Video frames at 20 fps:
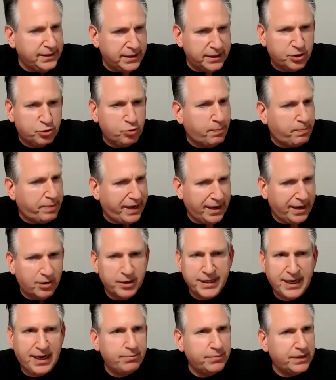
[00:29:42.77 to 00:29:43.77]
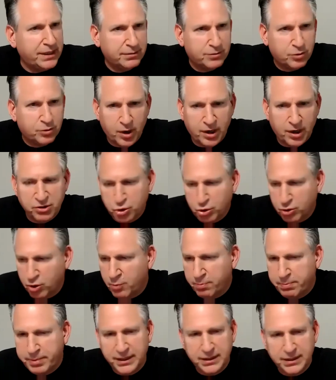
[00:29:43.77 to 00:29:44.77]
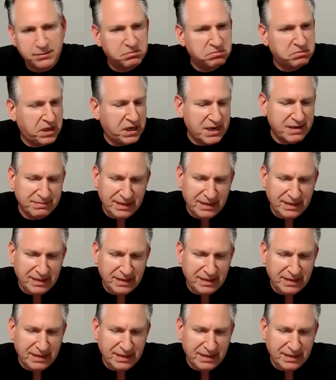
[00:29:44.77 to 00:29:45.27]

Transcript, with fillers: He did the repair. He got my garage door open.